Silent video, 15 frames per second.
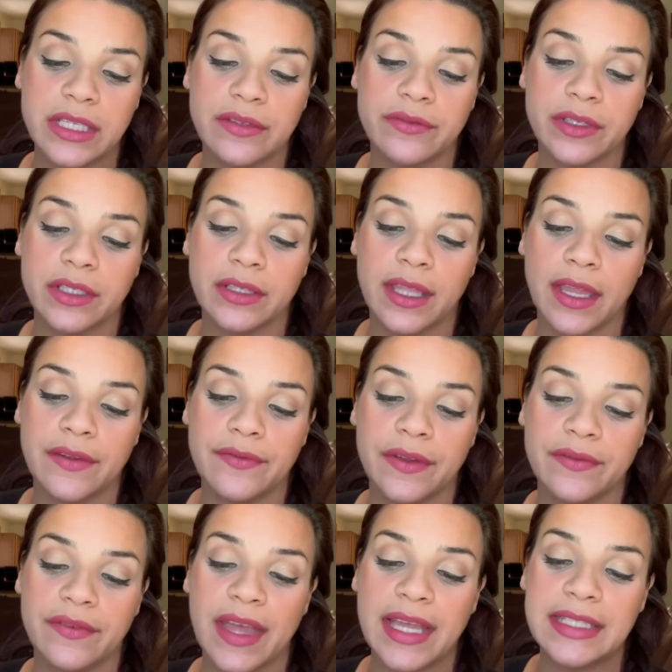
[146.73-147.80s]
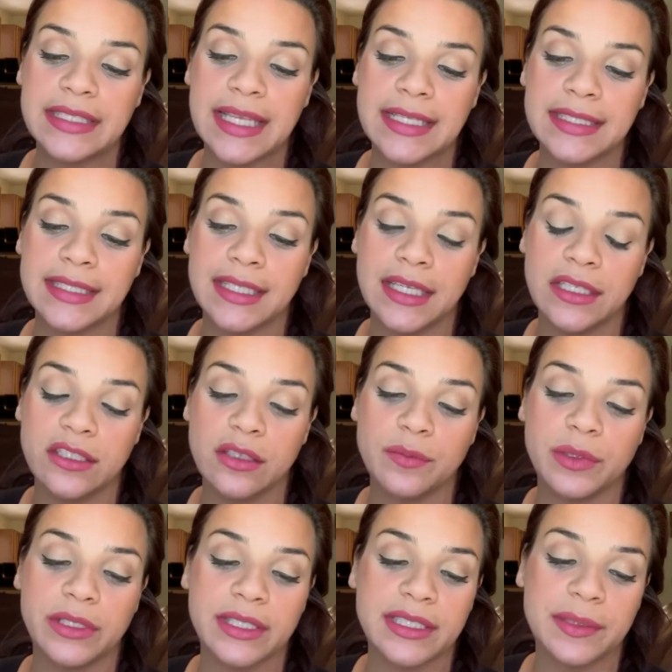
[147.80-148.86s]
and real life events as
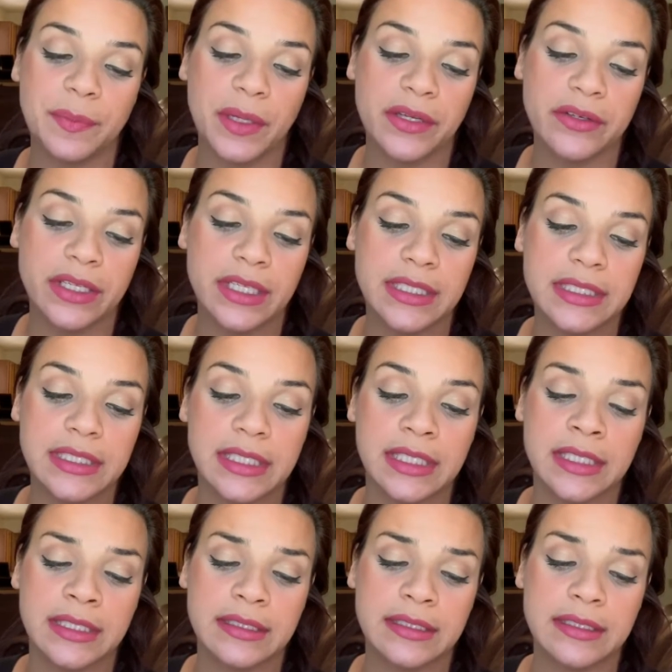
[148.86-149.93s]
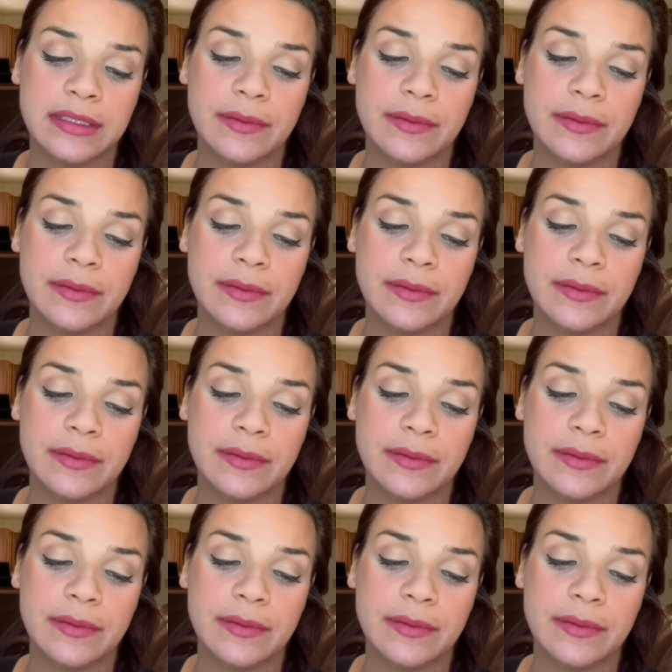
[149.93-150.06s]
teachable experiences.